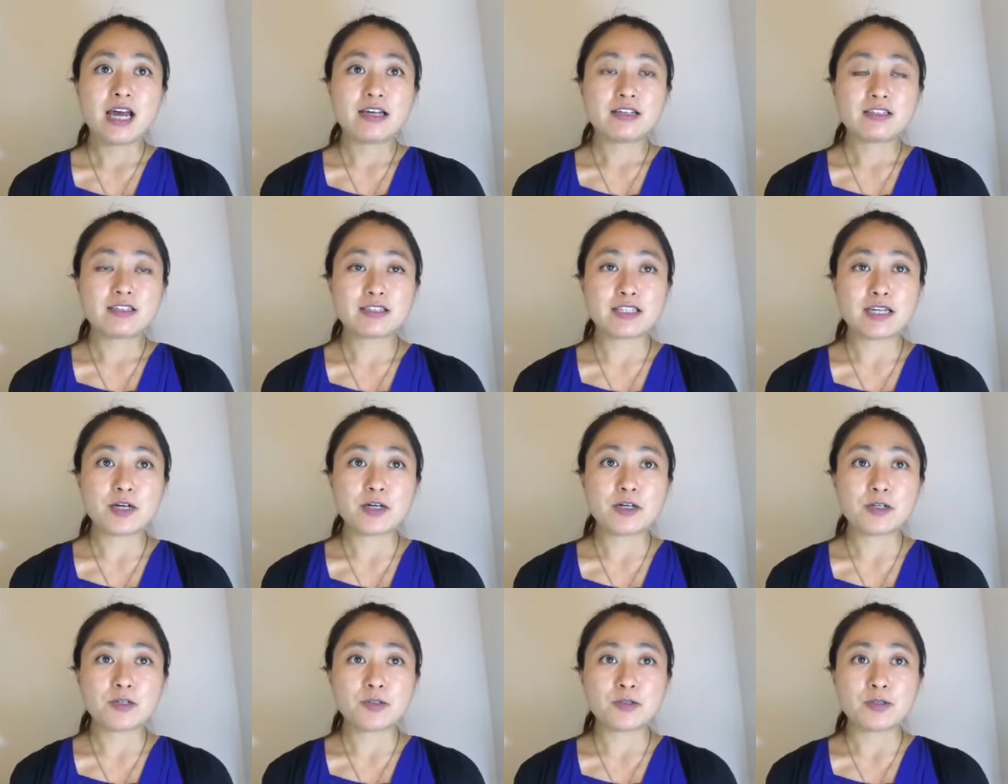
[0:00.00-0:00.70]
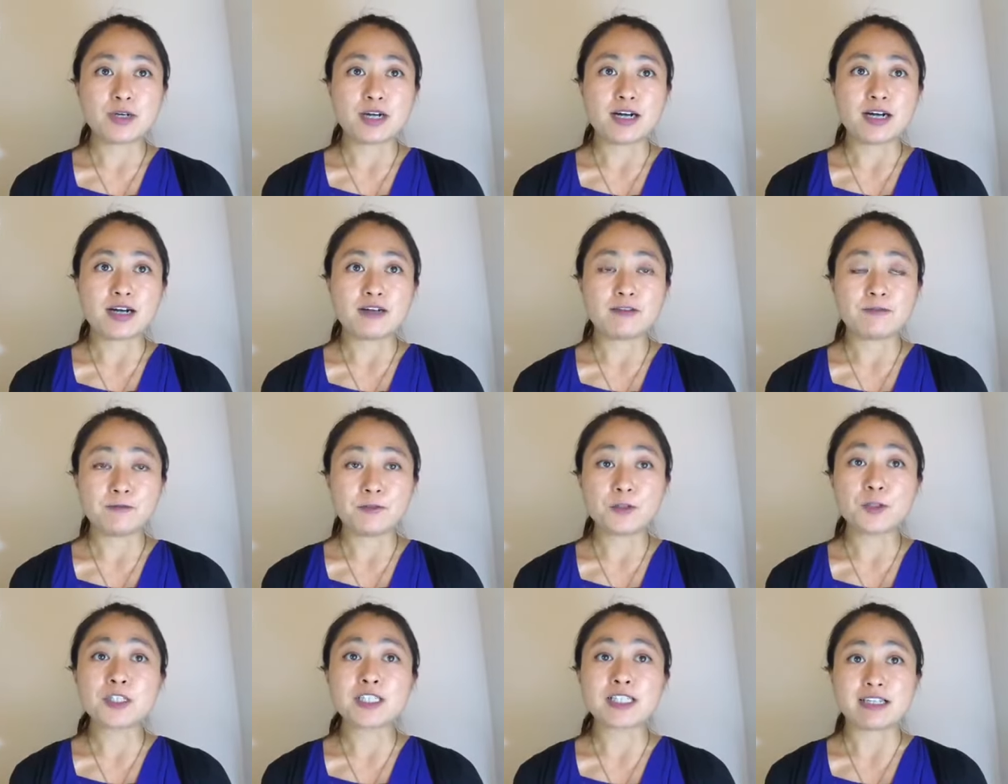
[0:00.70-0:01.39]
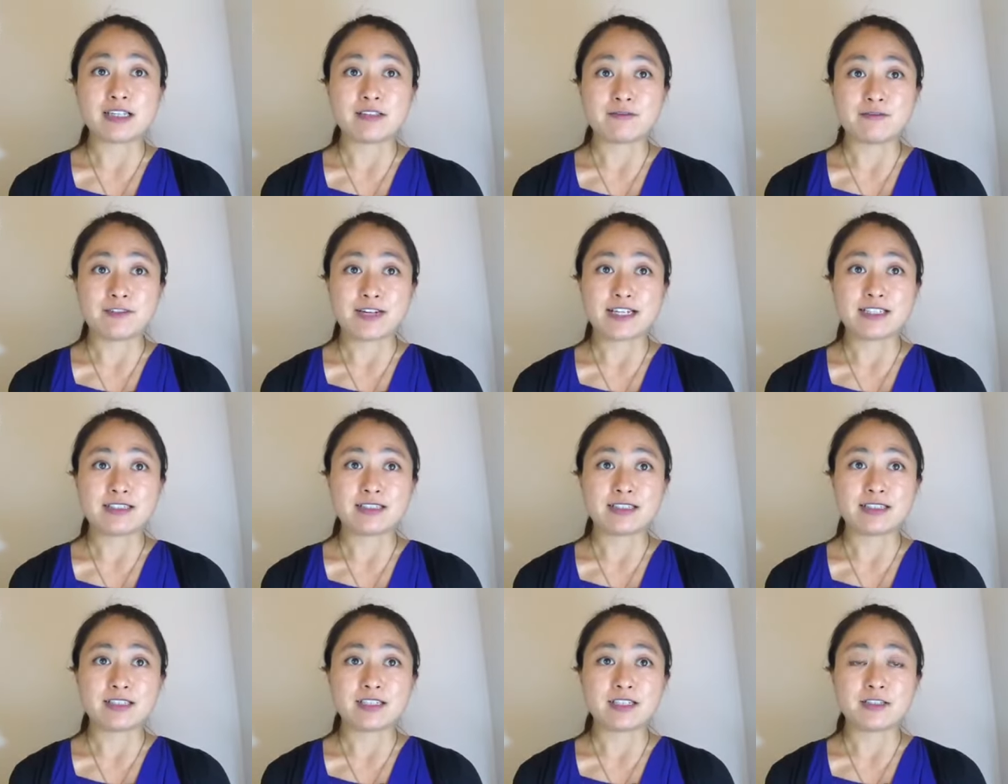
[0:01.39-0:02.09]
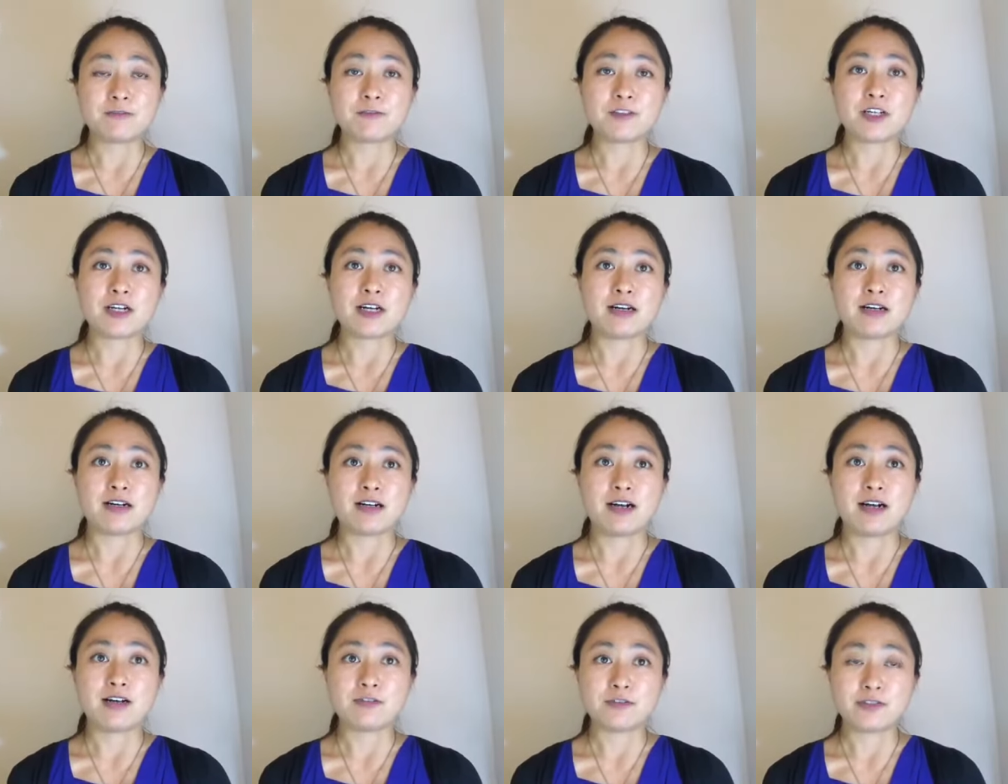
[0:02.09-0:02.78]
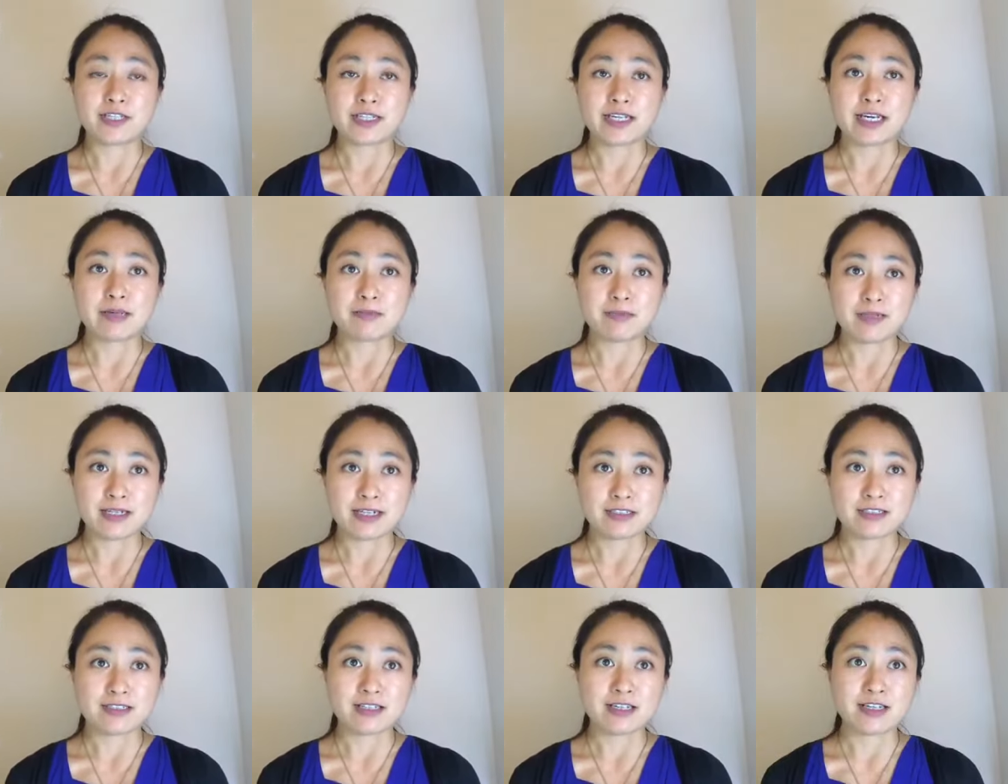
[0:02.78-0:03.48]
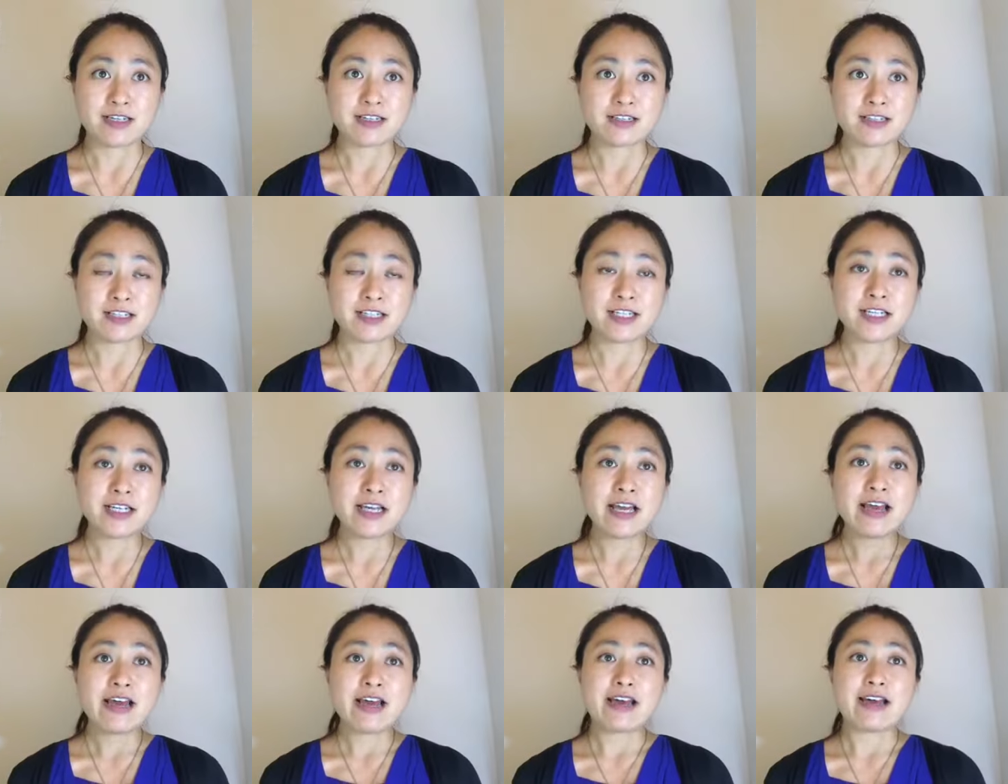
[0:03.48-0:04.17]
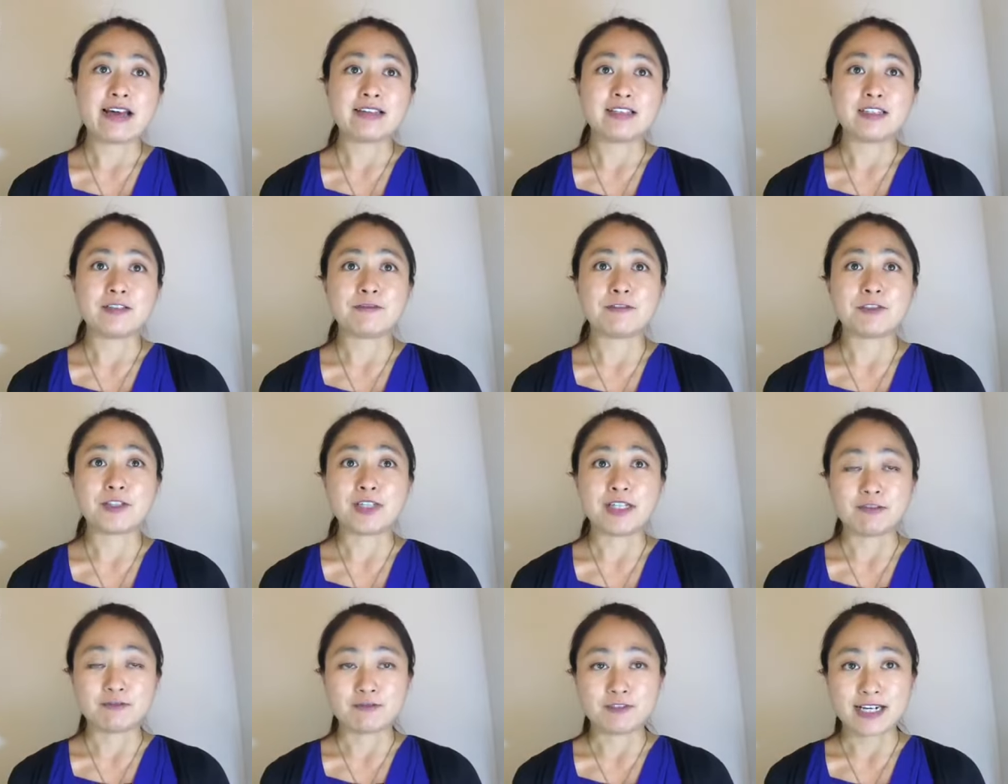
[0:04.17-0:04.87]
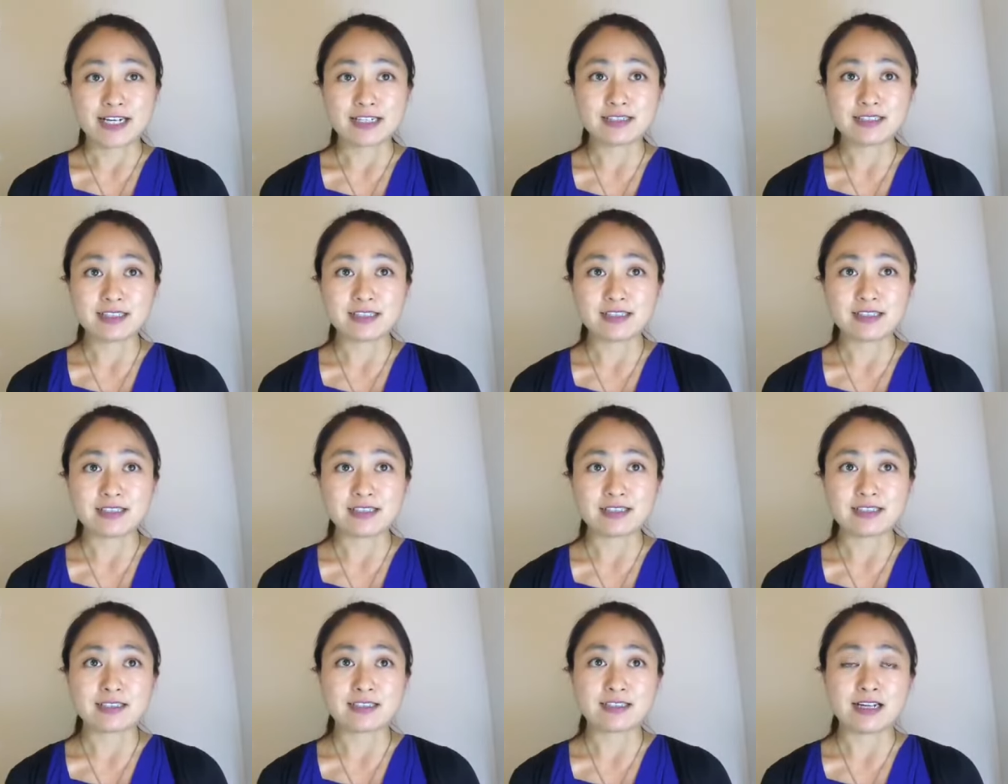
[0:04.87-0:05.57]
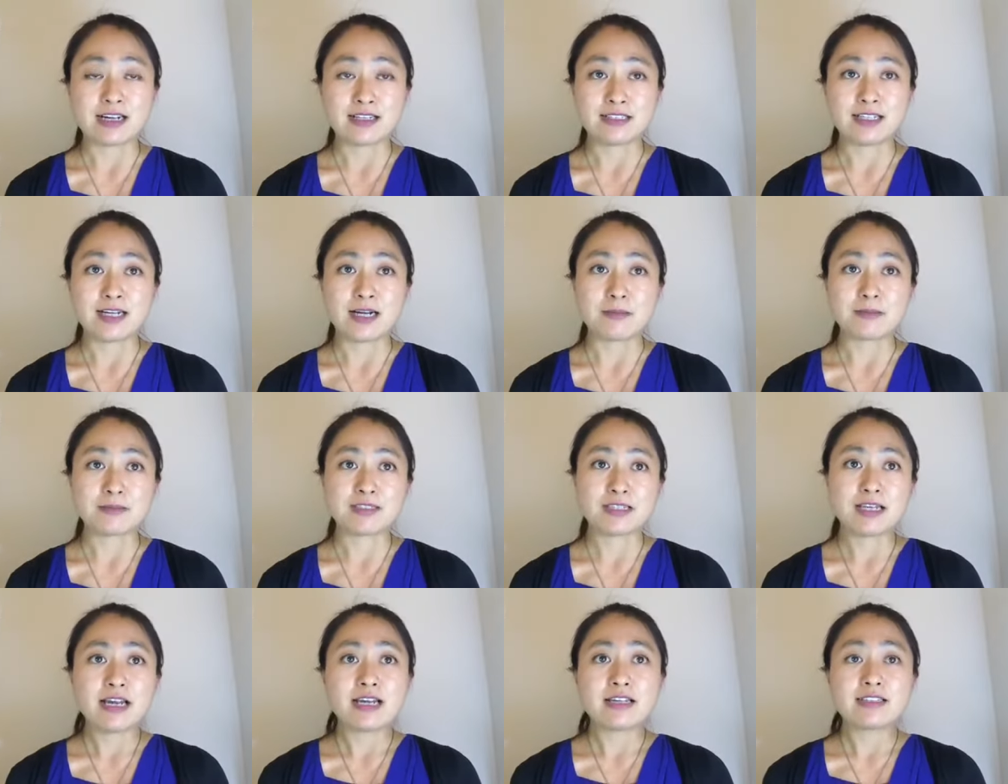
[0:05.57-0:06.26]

So for the investor, if you're a 100K plus earner and if you invest in these startups,